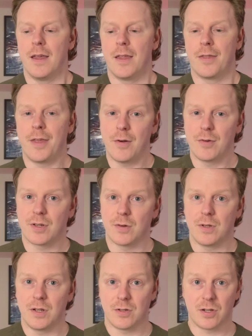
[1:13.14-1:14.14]
those
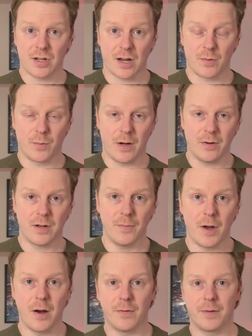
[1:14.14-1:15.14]
who are new to the channel,
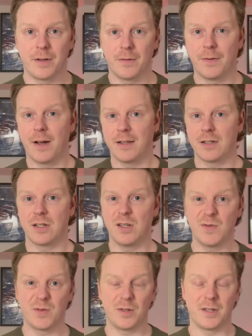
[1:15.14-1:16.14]
welcome. Hopefully you'll find this
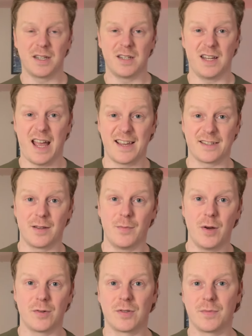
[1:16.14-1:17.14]
useful and it has the
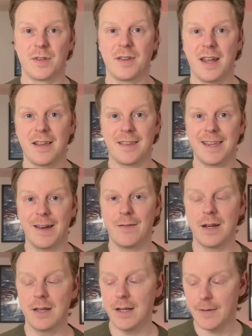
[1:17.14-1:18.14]
most up-to-date
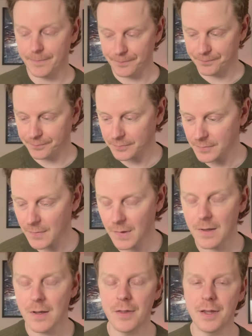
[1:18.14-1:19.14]
theory in it.
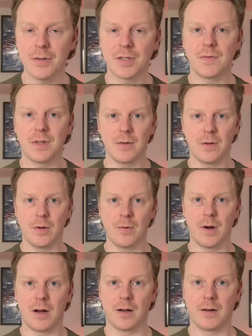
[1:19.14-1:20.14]
And those of you
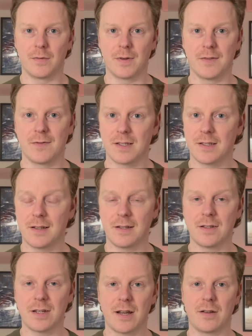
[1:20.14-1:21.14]
who are revisiting
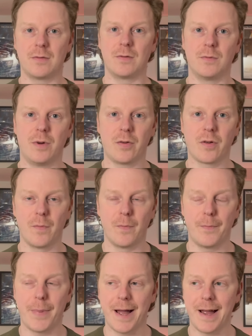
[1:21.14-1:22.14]
the channel,
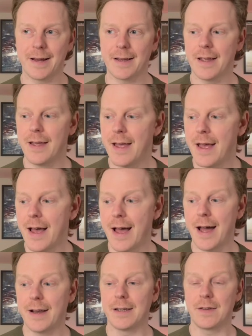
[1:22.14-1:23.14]
welcome back.
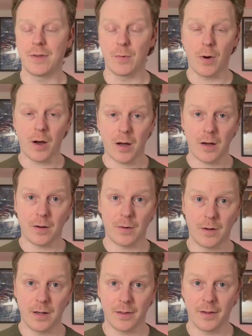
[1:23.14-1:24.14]
And if you are
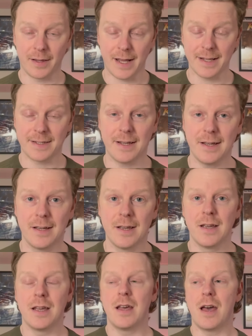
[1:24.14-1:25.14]
the latter,
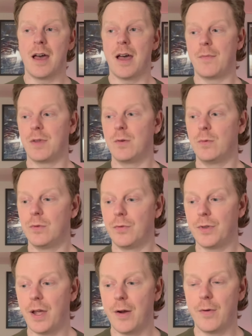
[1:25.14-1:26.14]
you will
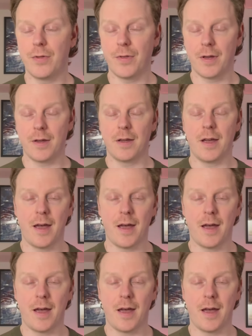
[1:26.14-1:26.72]
know that